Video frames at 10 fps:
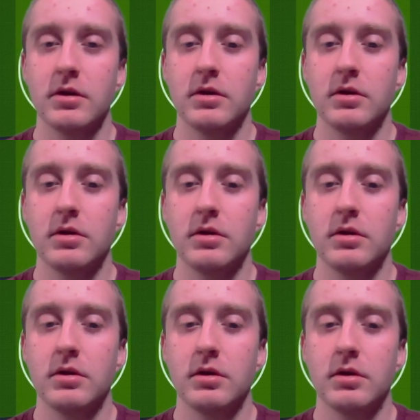
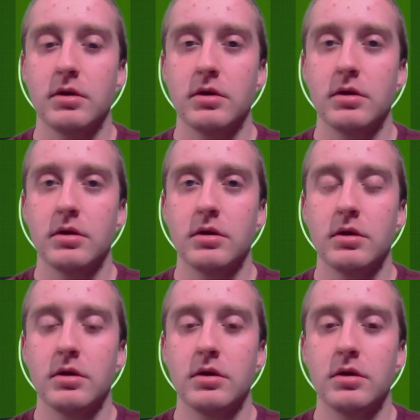
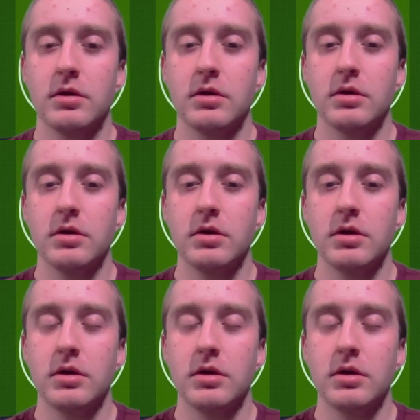No one is speaking in this clip.